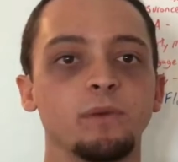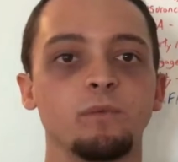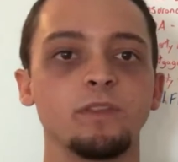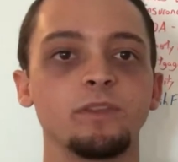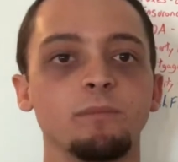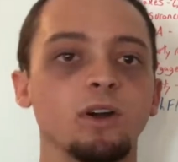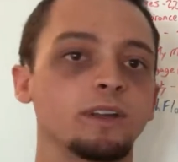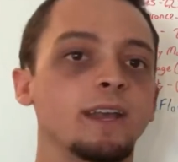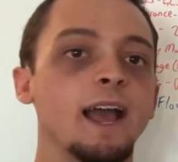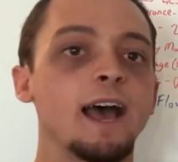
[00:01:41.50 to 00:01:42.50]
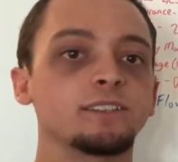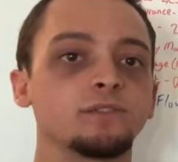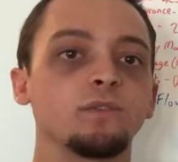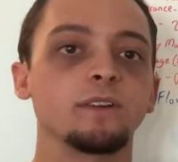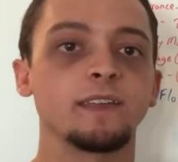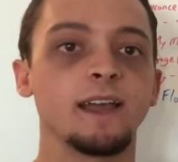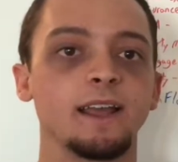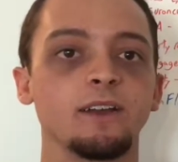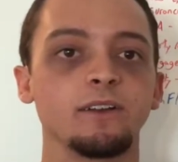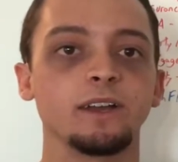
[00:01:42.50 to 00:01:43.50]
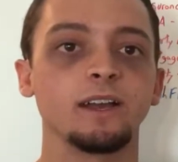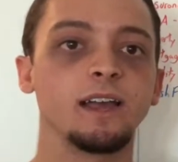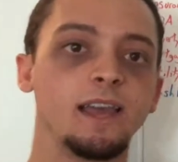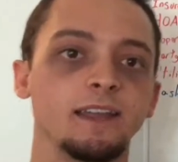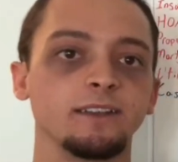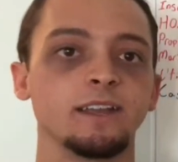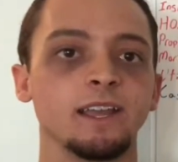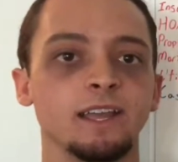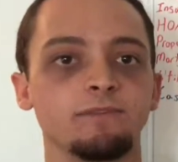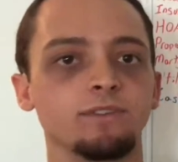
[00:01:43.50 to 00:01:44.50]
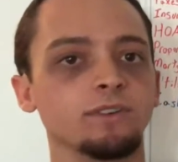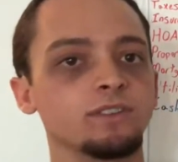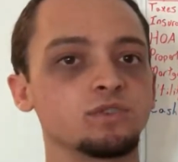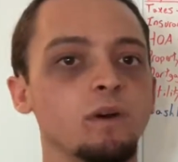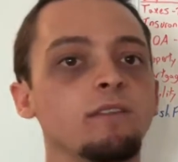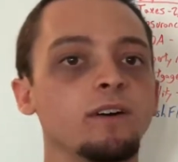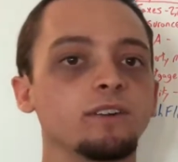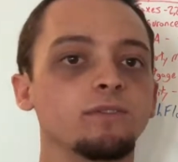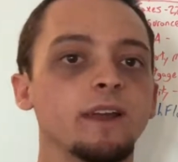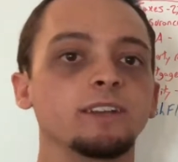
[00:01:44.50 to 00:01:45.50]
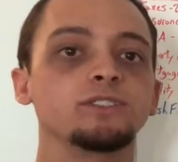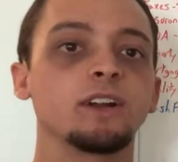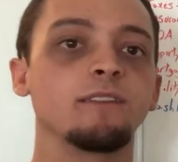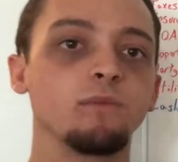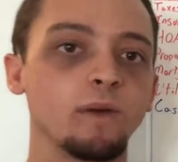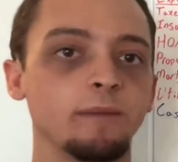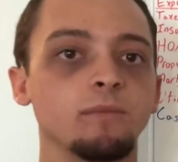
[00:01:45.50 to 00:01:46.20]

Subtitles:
what the market asks for in that area, and if you're in the $1,200 range, you're gonna have way